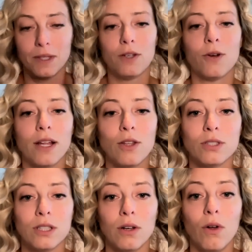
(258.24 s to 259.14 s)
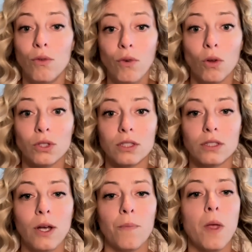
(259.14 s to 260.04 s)
create those little folds.
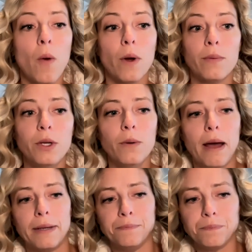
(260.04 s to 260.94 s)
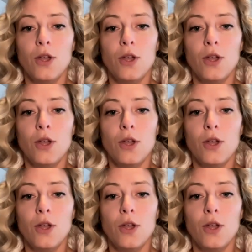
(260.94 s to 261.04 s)
So what can we do about it?